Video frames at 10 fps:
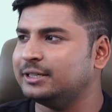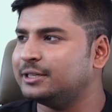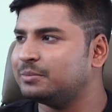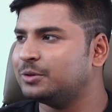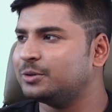
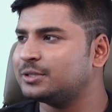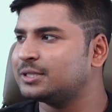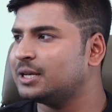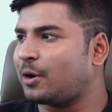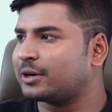
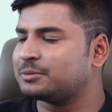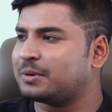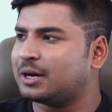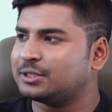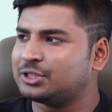leaderboards, progress
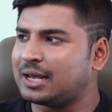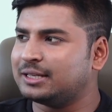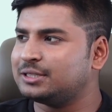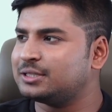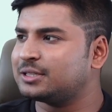bar,
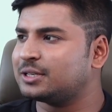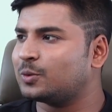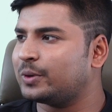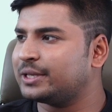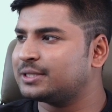challenges and
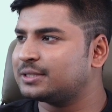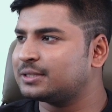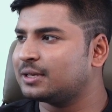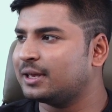quests,